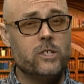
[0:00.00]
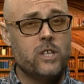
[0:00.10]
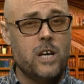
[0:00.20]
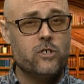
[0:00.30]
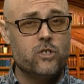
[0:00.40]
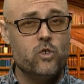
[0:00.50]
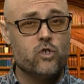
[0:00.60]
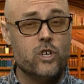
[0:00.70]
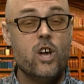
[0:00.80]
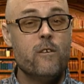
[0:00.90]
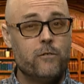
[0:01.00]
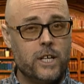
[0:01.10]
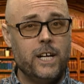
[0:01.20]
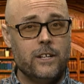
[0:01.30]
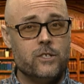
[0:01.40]
Constitution for
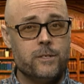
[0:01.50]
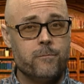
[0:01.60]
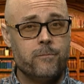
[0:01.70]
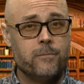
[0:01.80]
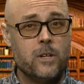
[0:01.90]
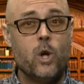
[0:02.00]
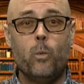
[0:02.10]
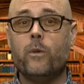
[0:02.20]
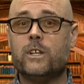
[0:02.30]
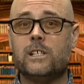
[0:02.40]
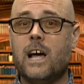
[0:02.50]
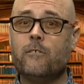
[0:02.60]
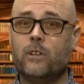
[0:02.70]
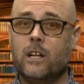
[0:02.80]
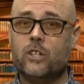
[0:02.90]
kids. With its
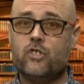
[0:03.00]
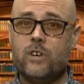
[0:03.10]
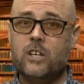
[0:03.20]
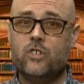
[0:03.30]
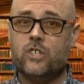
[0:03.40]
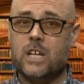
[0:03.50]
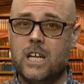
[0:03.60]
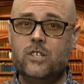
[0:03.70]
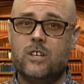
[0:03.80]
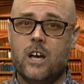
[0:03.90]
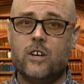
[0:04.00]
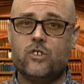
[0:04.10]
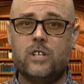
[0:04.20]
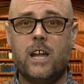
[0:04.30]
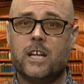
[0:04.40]
lively illustrations and
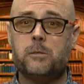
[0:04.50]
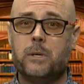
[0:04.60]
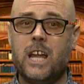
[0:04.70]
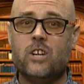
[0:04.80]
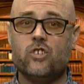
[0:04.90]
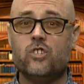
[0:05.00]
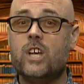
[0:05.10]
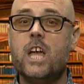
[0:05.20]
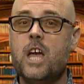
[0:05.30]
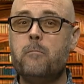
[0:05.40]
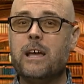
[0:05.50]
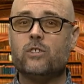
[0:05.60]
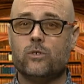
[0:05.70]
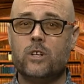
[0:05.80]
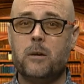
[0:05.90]
easy-to-understand explanations, it makes
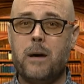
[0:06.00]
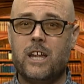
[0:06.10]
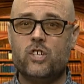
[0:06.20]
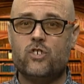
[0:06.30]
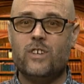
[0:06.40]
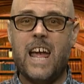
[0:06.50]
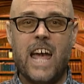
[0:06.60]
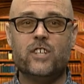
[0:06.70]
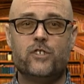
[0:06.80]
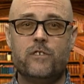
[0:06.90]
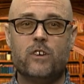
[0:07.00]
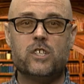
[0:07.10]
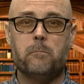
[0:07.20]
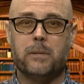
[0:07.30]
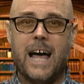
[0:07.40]
learning about history and civics
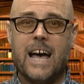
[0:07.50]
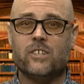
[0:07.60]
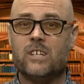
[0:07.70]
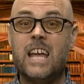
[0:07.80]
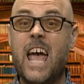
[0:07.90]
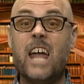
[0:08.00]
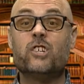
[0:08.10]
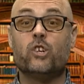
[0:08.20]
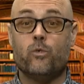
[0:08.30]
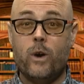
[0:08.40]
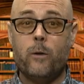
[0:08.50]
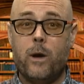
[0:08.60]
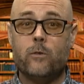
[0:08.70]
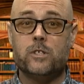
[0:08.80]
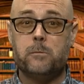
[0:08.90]
a blast, and it's a great way
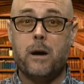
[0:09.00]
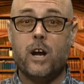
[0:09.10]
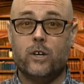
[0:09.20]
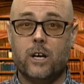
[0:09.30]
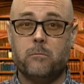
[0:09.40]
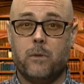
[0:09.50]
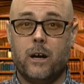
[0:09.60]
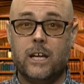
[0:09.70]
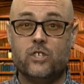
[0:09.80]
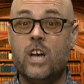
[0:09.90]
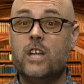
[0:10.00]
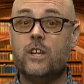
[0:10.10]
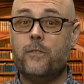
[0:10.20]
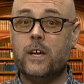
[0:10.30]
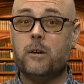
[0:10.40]
to inspire young minds to
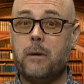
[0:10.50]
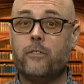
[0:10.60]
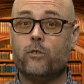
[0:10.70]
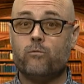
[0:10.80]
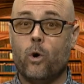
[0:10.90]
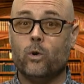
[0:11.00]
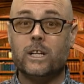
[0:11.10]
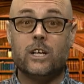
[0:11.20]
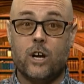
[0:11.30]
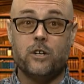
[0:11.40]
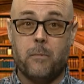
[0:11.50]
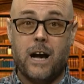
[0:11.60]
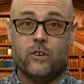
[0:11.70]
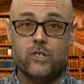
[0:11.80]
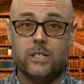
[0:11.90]
think about their role in our
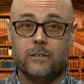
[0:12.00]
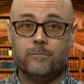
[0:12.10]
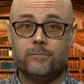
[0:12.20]
democracy.